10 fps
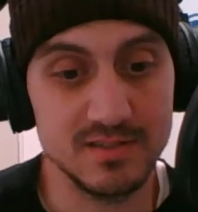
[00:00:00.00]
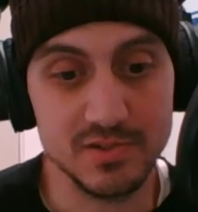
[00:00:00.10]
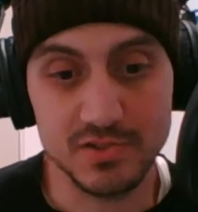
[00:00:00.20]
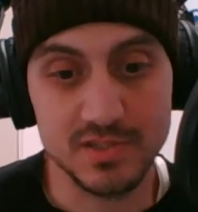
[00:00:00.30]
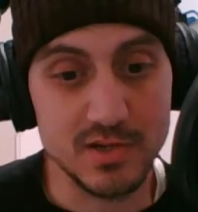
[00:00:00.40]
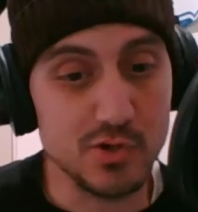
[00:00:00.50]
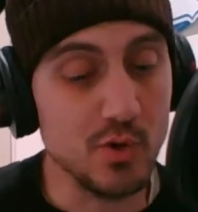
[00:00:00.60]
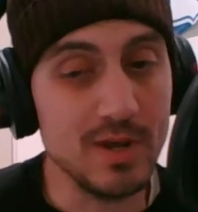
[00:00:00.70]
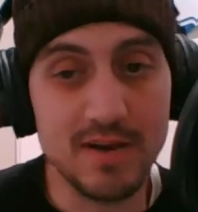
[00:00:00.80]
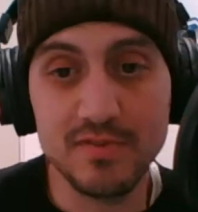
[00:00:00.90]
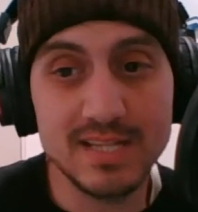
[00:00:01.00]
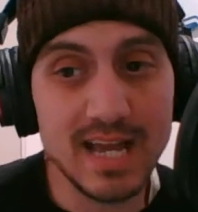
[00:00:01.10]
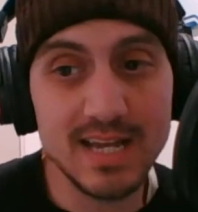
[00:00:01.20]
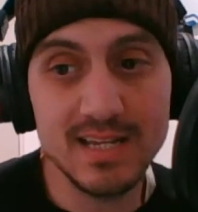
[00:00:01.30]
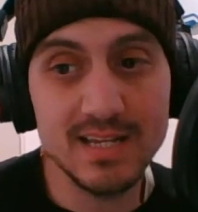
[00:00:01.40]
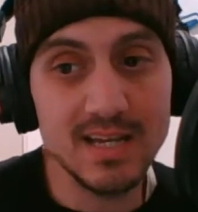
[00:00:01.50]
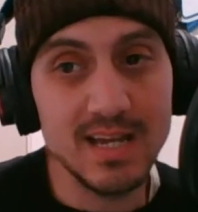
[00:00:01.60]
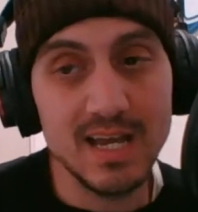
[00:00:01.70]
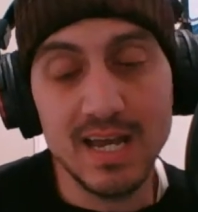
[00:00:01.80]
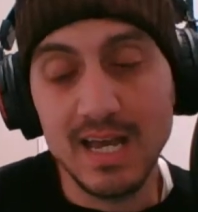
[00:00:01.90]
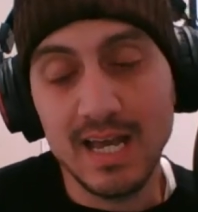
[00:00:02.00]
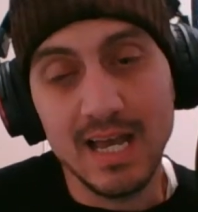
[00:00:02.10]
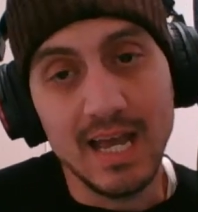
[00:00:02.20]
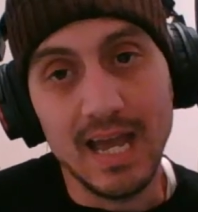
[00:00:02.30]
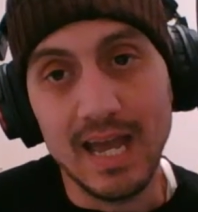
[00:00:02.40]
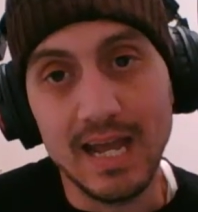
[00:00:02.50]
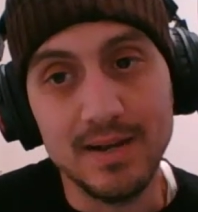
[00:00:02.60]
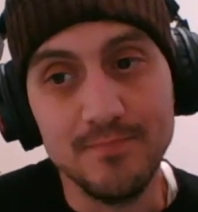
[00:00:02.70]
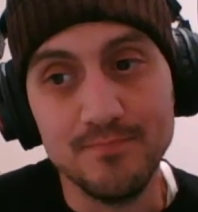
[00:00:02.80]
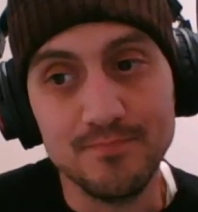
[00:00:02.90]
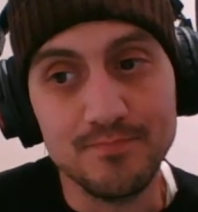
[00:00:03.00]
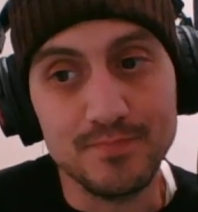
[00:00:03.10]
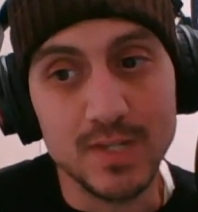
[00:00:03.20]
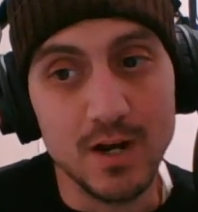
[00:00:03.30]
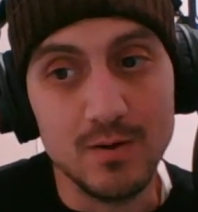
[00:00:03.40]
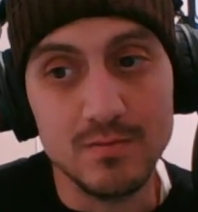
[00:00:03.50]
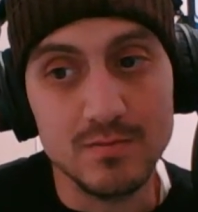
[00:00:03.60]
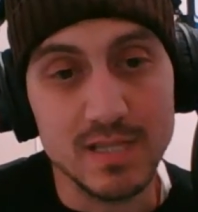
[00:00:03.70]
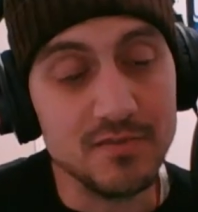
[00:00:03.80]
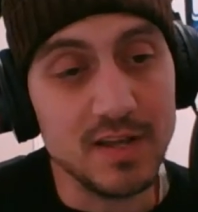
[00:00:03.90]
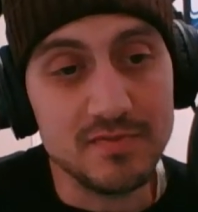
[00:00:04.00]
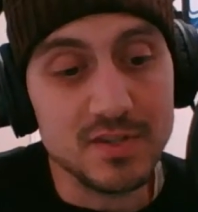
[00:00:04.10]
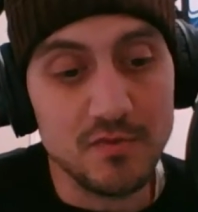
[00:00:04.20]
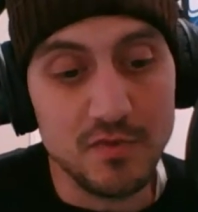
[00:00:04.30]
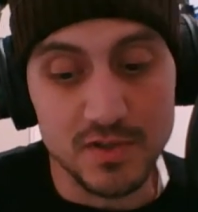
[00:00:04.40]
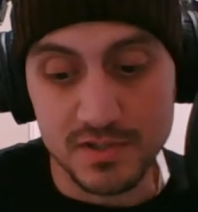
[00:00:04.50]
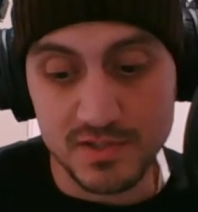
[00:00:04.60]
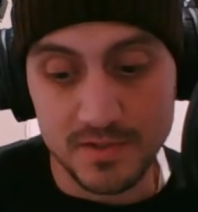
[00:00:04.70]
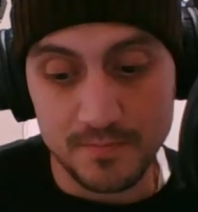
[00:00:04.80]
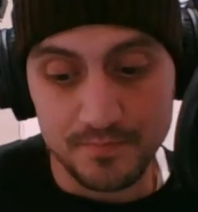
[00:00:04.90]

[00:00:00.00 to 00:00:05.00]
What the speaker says: Just enjoy every day and, live life to the fullest.